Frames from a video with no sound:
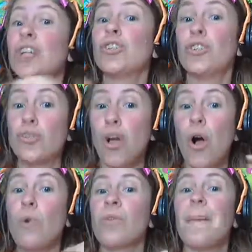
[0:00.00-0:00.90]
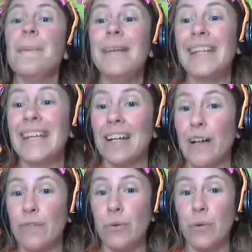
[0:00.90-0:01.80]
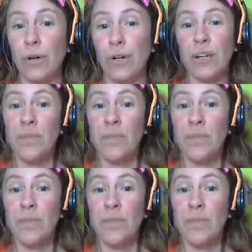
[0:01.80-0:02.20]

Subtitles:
show the meaning of the word.